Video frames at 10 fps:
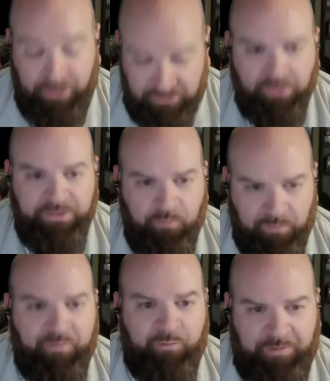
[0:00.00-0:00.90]
There's only
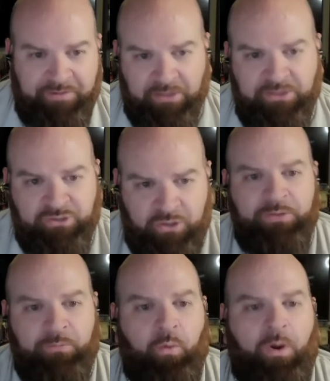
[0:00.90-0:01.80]
one
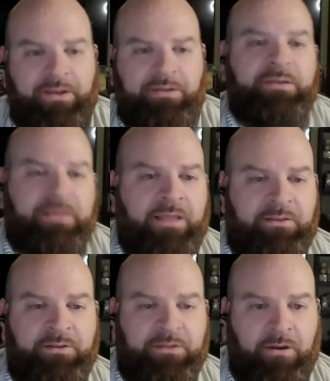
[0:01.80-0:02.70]

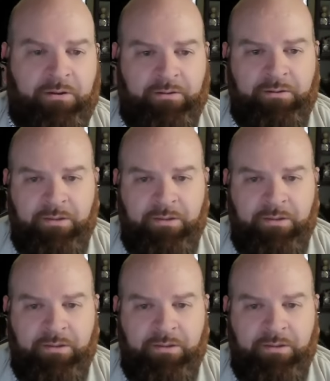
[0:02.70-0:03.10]
Caitlin Clark.